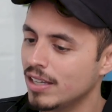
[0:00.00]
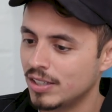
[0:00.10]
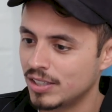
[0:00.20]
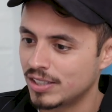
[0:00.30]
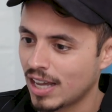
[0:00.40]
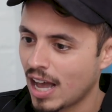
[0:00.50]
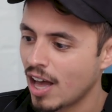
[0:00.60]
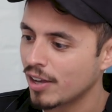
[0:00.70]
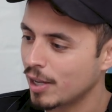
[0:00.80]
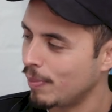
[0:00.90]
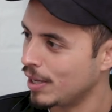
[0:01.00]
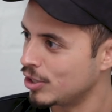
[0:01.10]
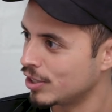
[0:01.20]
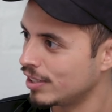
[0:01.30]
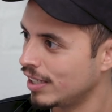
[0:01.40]
Because I'll get a
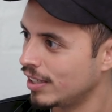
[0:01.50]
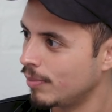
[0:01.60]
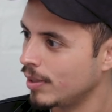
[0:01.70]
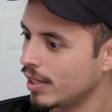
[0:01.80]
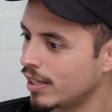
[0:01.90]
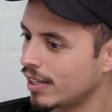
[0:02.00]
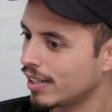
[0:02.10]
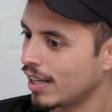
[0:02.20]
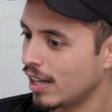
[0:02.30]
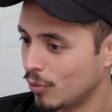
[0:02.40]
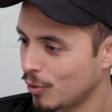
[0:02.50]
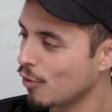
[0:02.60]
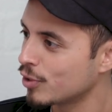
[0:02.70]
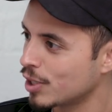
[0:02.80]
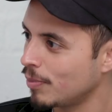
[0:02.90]
patient and they'll be like, I'll go
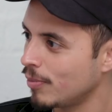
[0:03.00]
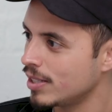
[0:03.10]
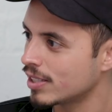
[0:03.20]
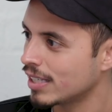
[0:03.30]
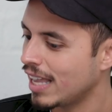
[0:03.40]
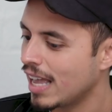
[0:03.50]
over supplements.